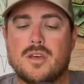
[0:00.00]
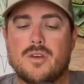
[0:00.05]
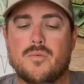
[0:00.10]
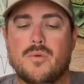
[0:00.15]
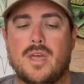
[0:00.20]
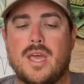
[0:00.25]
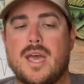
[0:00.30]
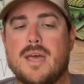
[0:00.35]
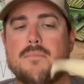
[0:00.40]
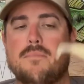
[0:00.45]

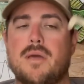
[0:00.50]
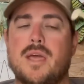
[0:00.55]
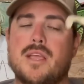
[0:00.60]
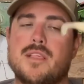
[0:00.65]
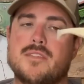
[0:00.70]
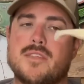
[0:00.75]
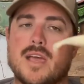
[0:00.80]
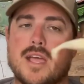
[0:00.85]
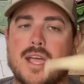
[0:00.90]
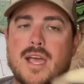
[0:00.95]
we had
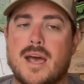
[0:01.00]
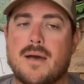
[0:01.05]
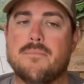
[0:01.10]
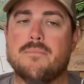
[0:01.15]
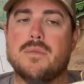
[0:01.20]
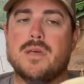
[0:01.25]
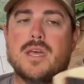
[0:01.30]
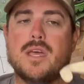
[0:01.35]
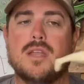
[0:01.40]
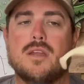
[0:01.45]
baits that
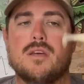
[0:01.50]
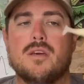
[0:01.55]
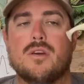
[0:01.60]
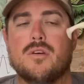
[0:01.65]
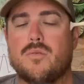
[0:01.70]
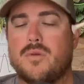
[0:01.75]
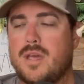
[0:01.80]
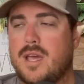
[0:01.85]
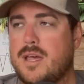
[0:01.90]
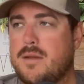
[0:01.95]
got bit,
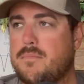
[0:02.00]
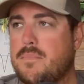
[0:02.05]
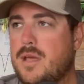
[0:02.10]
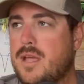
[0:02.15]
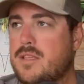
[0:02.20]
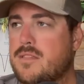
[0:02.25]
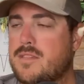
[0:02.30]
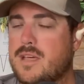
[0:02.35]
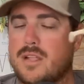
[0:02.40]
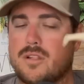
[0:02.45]
we had
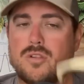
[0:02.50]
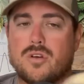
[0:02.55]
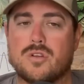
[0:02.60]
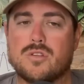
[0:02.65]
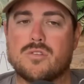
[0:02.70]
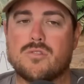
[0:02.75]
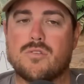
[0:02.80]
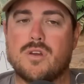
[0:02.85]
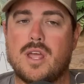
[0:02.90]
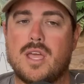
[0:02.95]
baits that
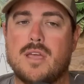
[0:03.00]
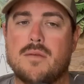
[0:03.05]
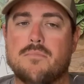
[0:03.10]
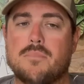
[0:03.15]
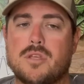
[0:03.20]
looked great,